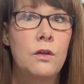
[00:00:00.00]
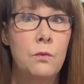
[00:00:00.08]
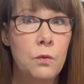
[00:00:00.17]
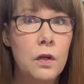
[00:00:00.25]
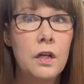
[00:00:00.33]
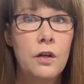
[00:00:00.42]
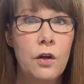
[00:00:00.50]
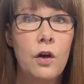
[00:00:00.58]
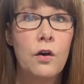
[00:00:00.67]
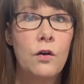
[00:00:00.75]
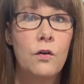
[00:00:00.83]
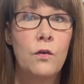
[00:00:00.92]
want to
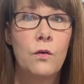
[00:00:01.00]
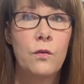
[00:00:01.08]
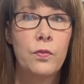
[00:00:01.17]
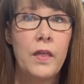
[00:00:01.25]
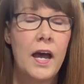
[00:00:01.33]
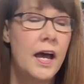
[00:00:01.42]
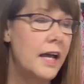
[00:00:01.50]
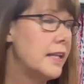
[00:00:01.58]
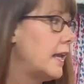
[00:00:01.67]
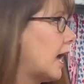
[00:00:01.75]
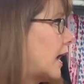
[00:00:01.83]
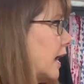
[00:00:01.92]
know that, yeah,